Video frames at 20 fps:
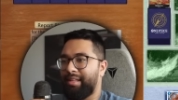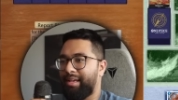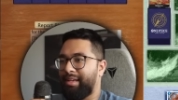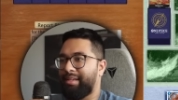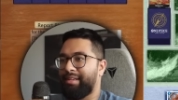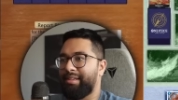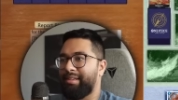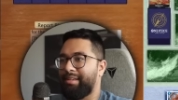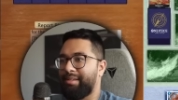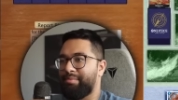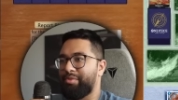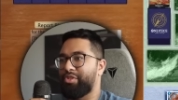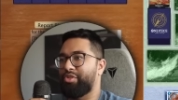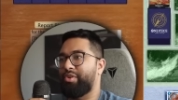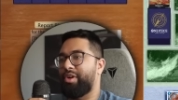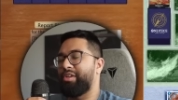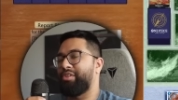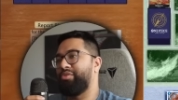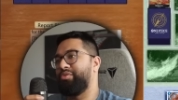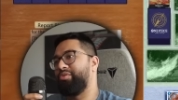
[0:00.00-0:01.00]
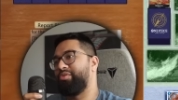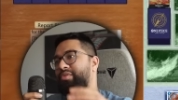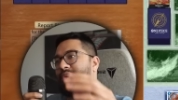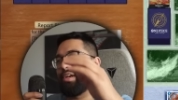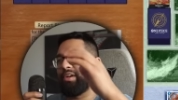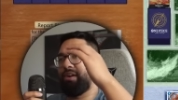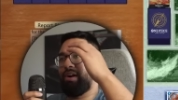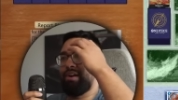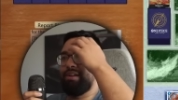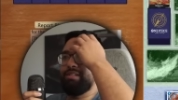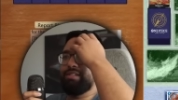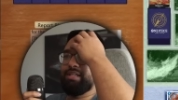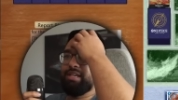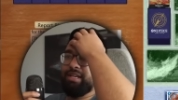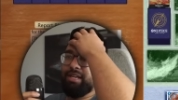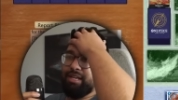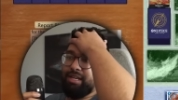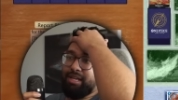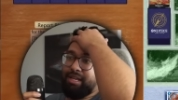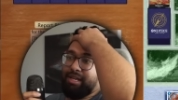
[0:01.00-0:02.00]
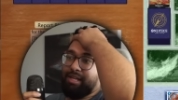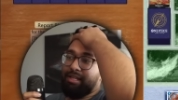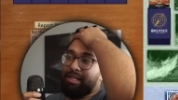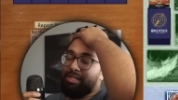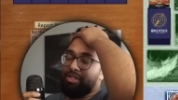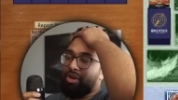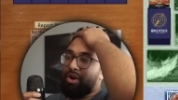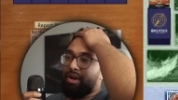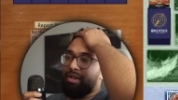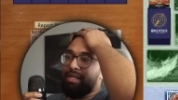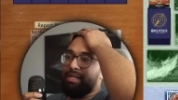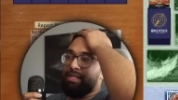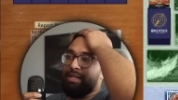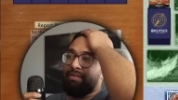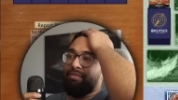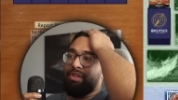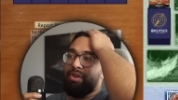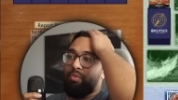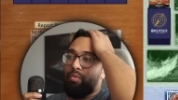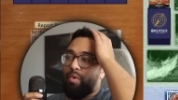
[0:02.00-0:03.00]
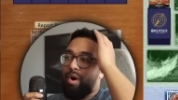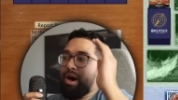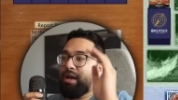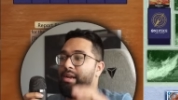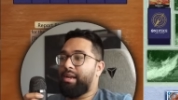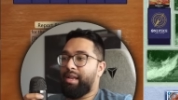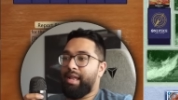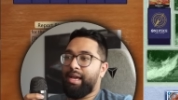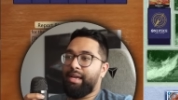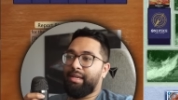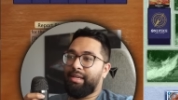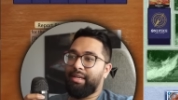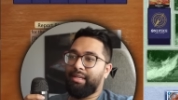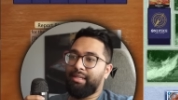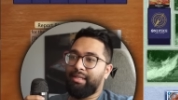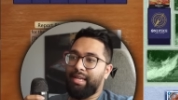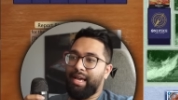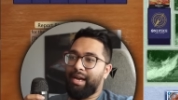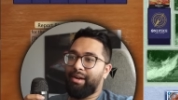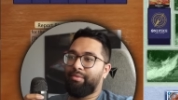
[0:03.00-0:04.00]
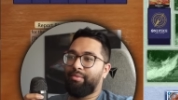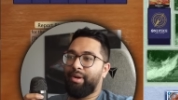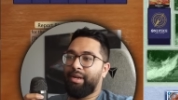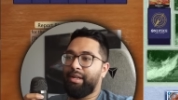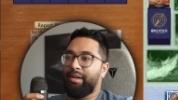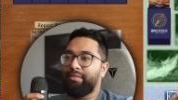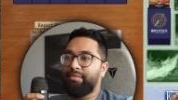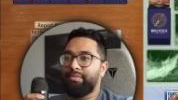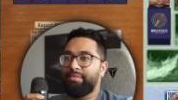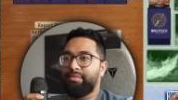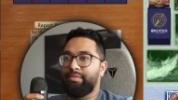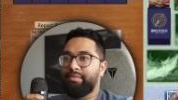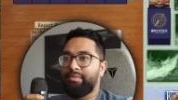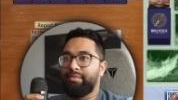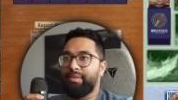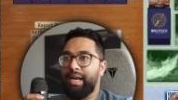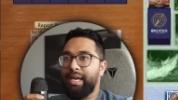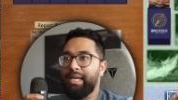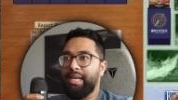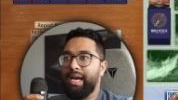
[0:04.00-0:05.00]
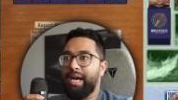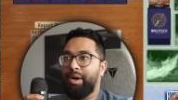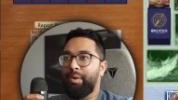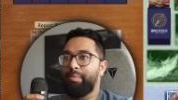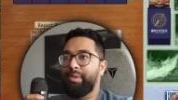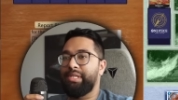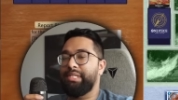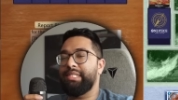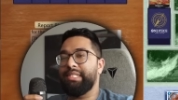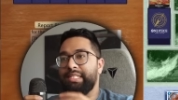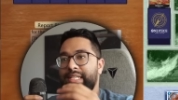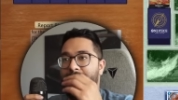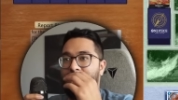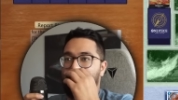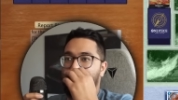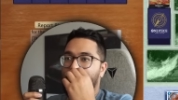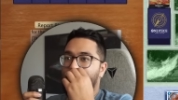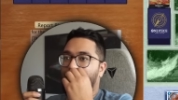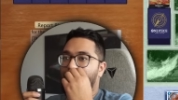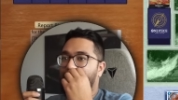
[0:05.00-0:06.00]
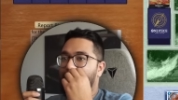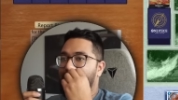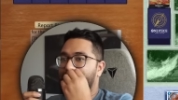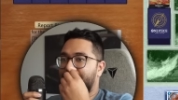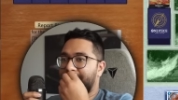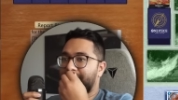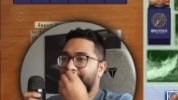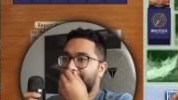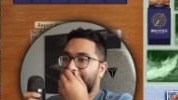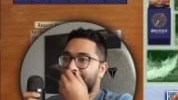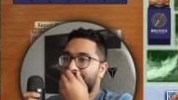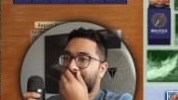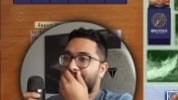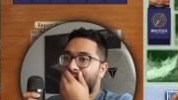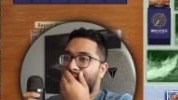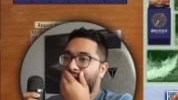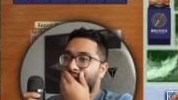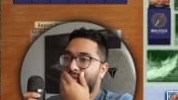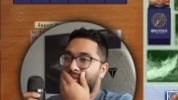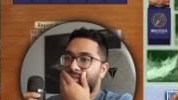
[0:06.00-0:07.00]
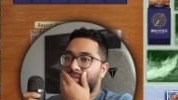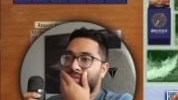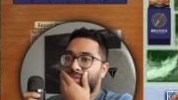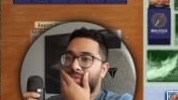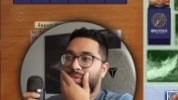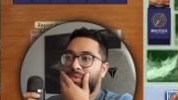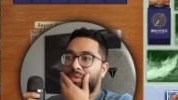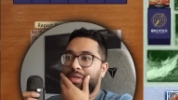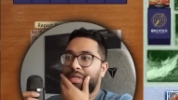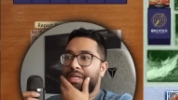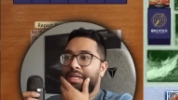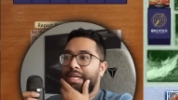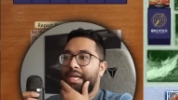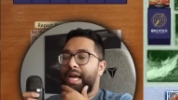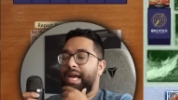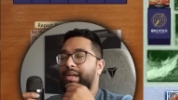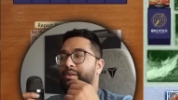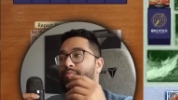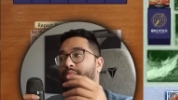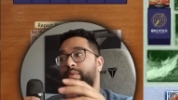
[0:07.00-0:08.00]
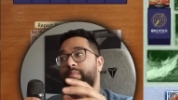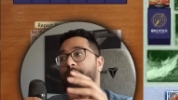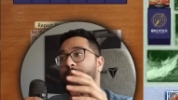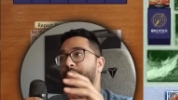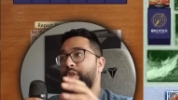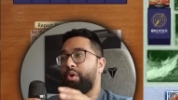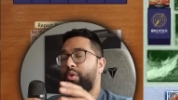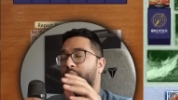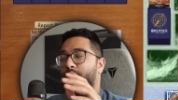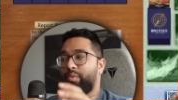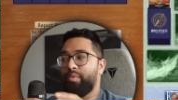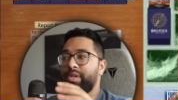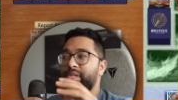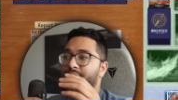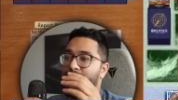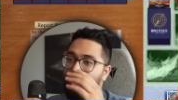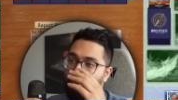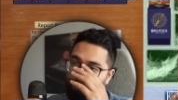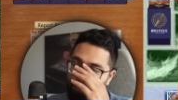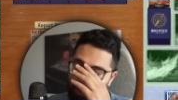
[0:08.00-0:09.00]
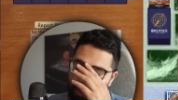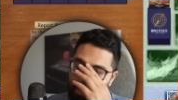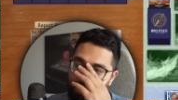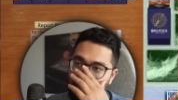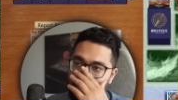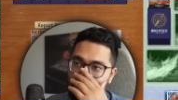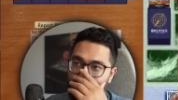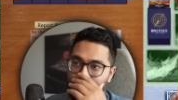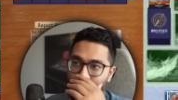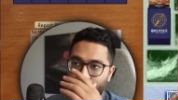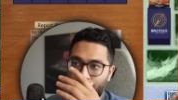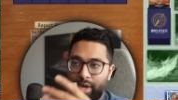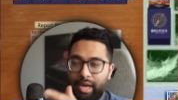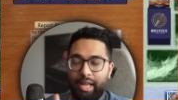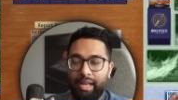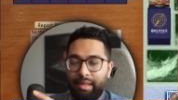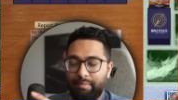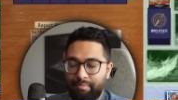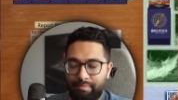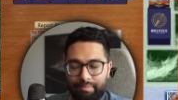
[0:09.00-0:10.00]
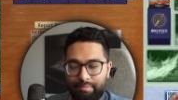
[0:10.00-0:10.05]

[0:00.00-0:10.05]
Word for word: like just drawing two straight cards. That's a card they definitely want to like get rid of right now because it's actually a pretty decent attacker too. And remember, the whole reason you're playing this as well, I